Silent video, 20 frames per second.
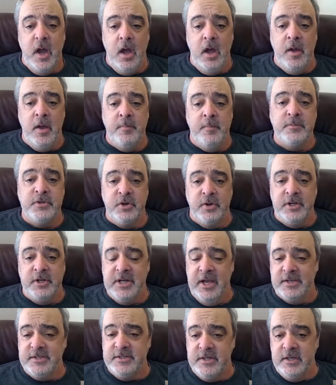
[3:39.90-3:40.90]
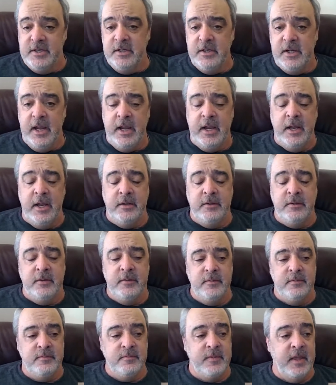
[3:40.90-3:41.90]
during testing, and
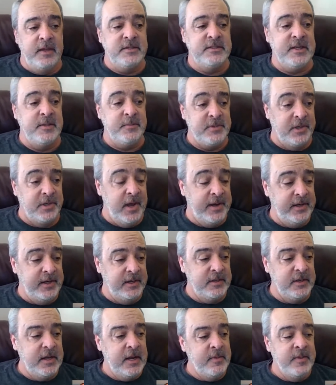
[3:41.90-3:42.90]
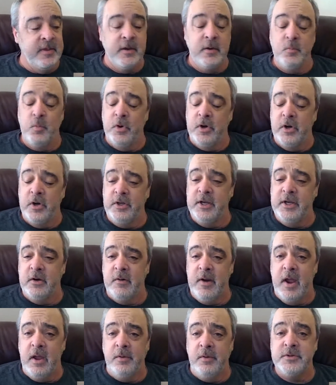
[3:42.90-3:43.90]
they seemed to like it. And then we're
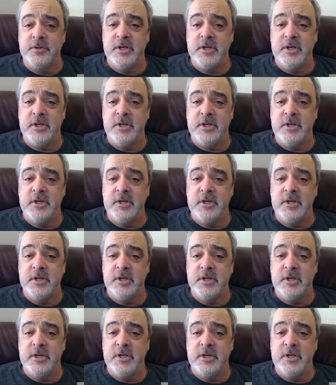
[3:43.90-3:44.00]
year-round,